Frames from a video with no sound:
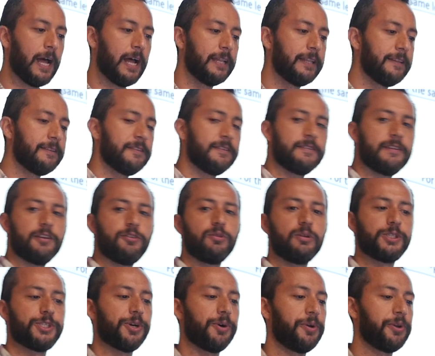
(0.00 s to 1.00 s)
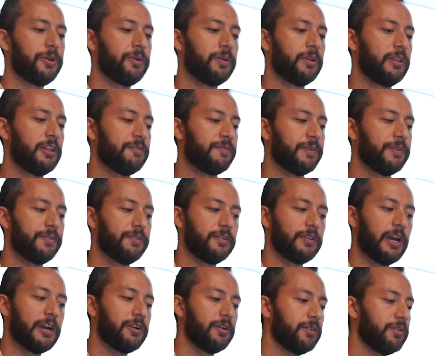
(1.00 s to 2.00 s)
This is just to show you the different
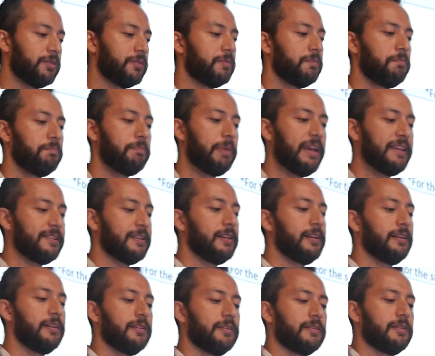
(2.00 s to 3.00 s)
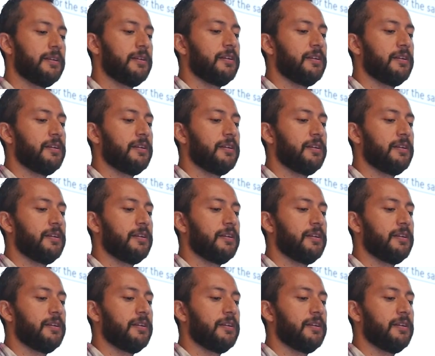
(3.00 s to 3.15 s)
scenarios. Basically,